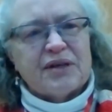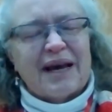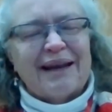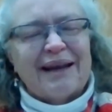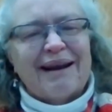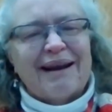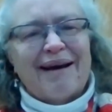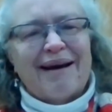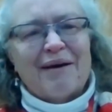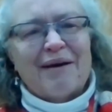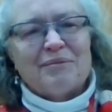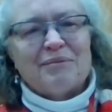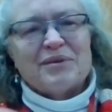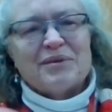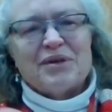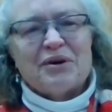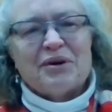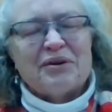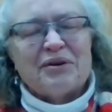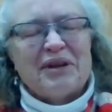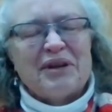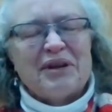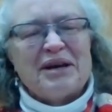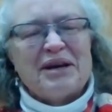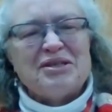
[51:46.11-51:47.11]
And I'm
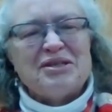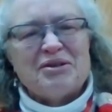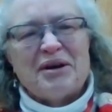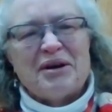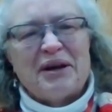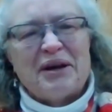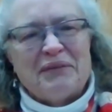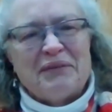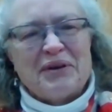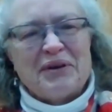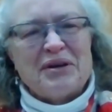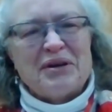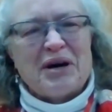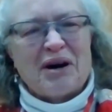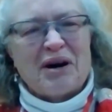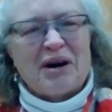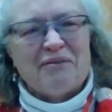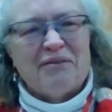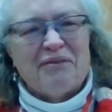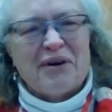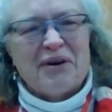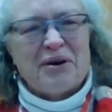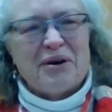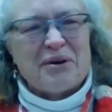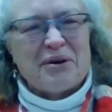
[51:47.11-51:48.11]
so glad you had the young
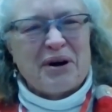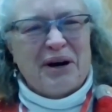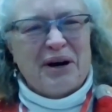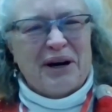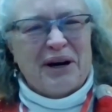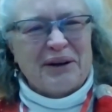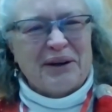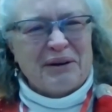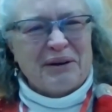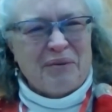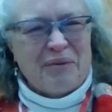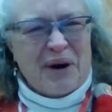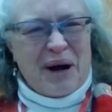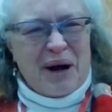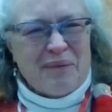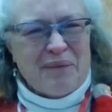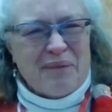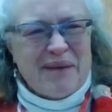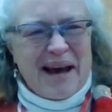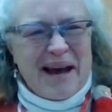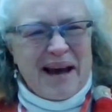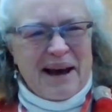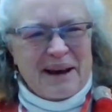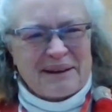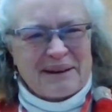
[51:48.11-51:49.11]
folk on a while
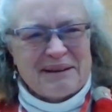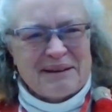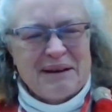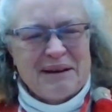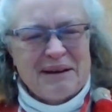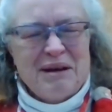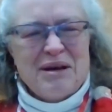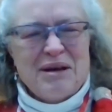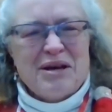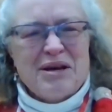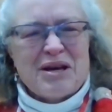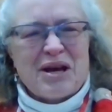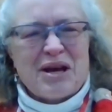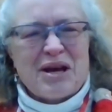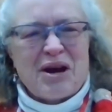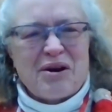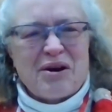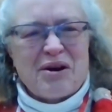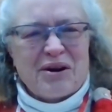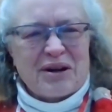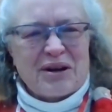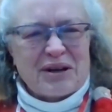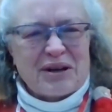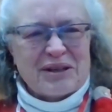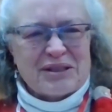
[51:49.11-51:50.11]
back,
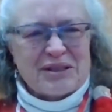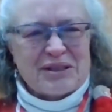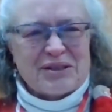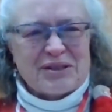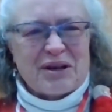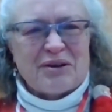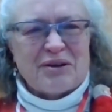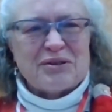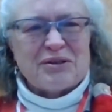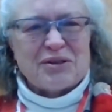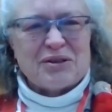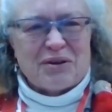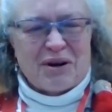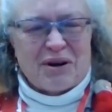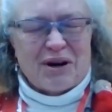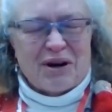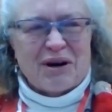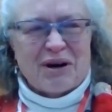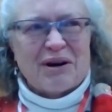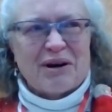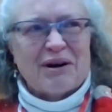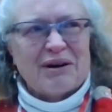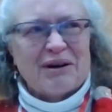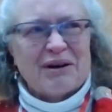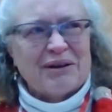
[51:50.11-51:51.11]
Karen, because those are
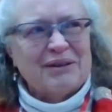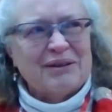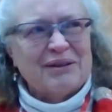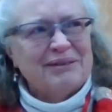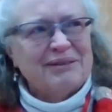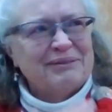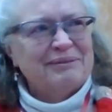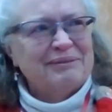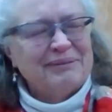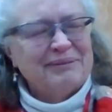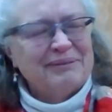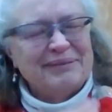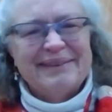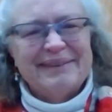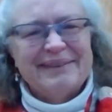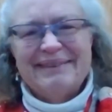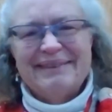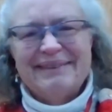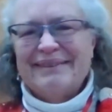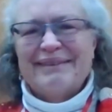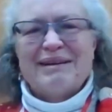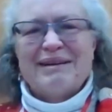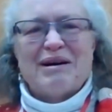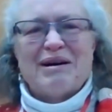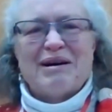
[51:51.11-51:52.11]
our,
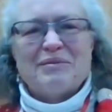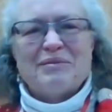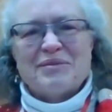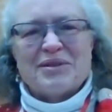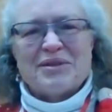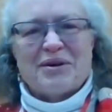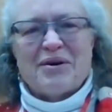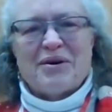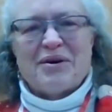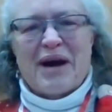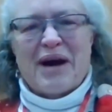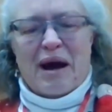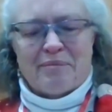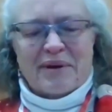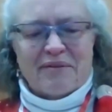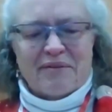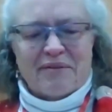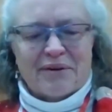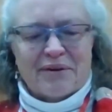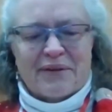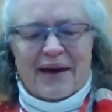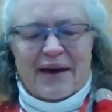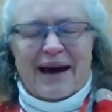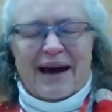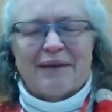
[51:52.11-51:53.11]
I'm so happy
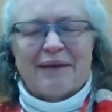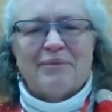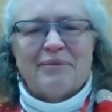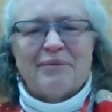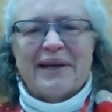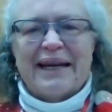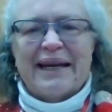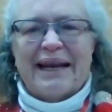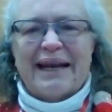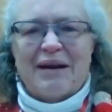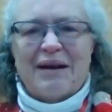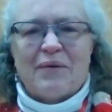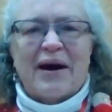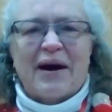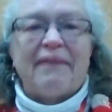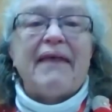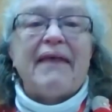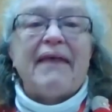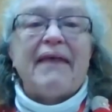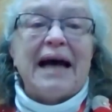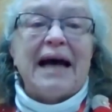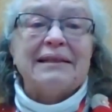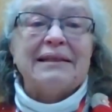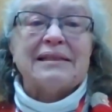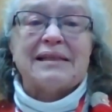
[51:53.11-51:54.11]
for that. But anyway,
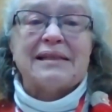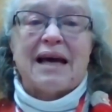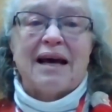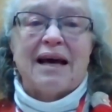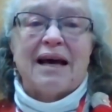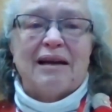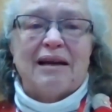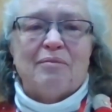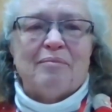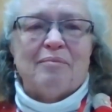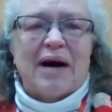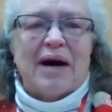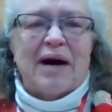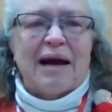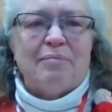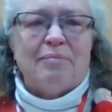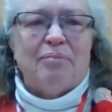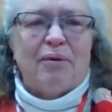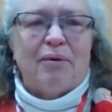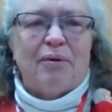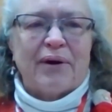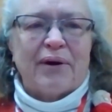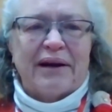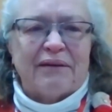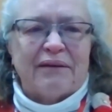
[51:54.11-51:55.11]
that's kind of my
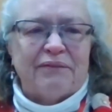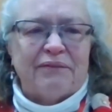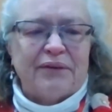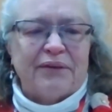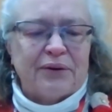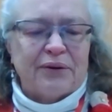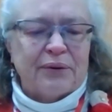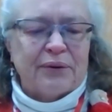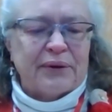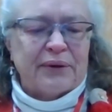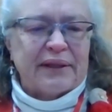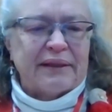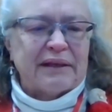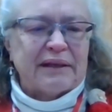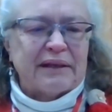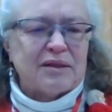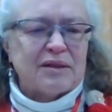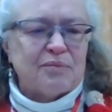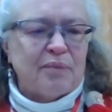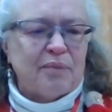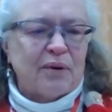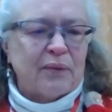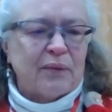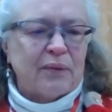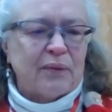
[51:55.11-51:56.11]
point of view at
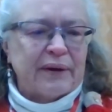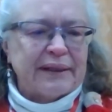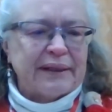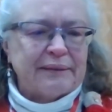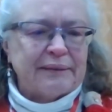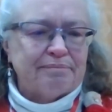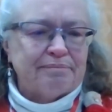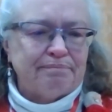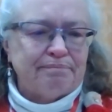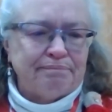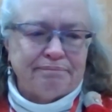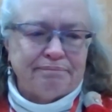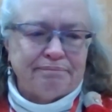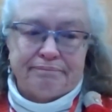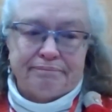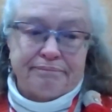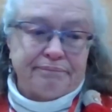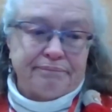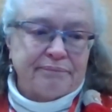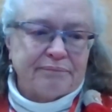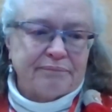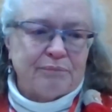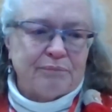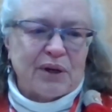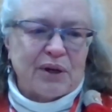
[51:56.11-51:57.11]
this point,
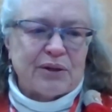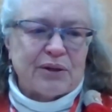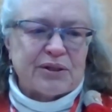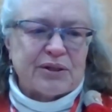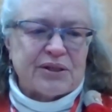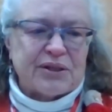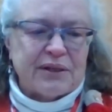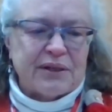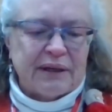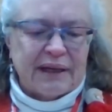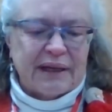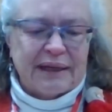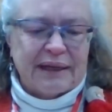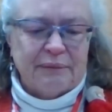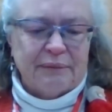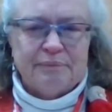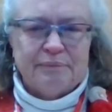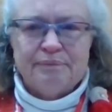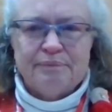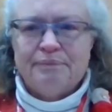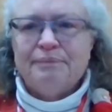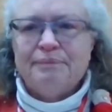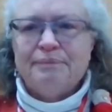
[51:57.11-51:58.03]
personally.